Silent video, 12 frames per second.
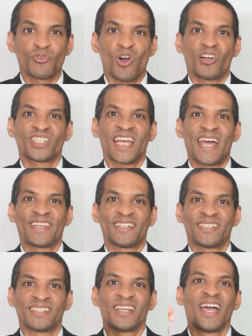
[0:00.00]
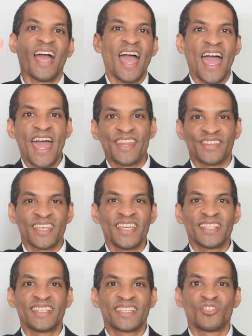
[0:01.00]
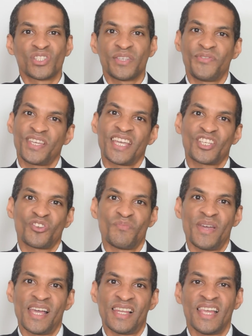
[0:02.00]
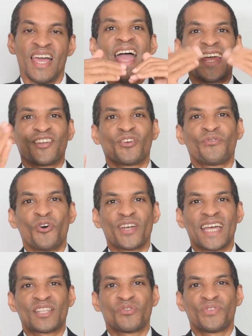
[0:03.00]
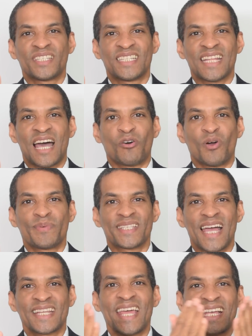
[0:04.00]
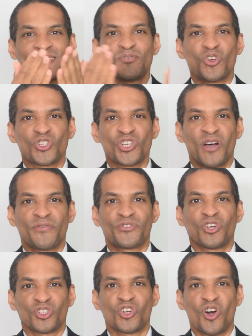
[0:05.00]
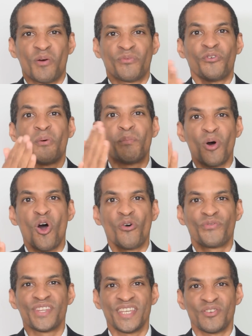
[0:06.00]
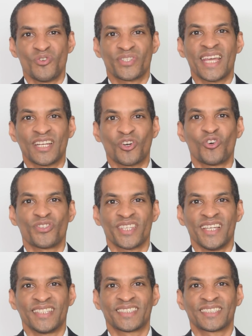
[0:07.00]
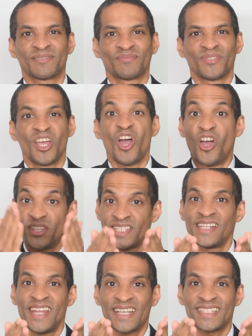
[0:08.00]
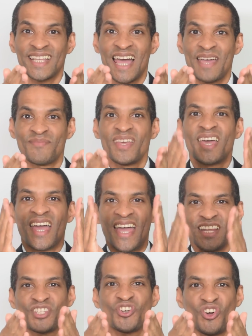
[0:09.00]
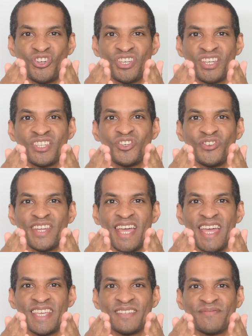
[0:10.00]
to our channel, and hit this notification bell. And don't forget to visit our website xbiosoft.com for more videos and contents. Until next time, enjoy your day.